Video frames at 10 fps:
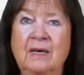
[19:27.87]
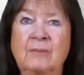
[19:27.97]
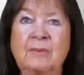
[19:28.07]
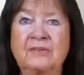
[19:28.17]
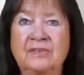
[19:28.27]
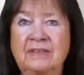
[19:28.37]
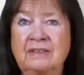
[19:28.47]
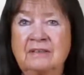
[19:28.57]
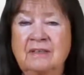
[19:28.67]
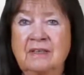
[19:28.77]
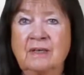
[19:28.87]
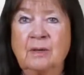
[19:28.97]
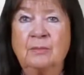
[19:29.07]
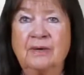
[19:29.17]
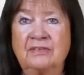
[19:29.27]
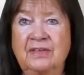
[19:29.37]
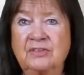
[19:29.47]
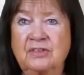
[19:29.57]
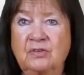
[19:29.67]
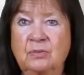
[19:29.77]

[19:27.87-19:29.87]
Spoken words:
represented by such a